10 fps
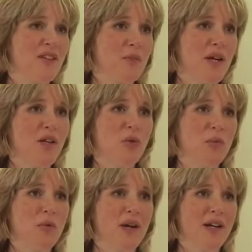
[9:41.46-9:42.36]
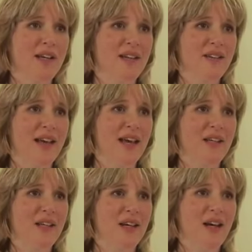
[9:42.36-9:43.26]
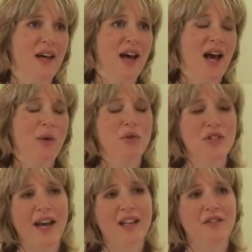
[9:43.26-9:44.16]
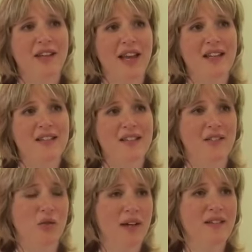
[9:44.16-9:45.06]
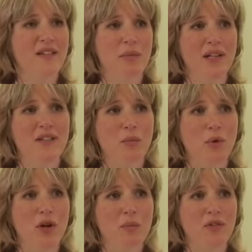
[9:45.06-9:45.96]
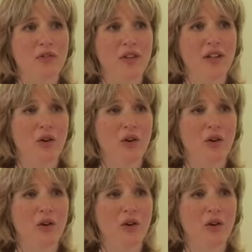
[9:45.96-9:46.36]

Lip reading: into my normal working day. And what I advocate is a 20-minute appointment for an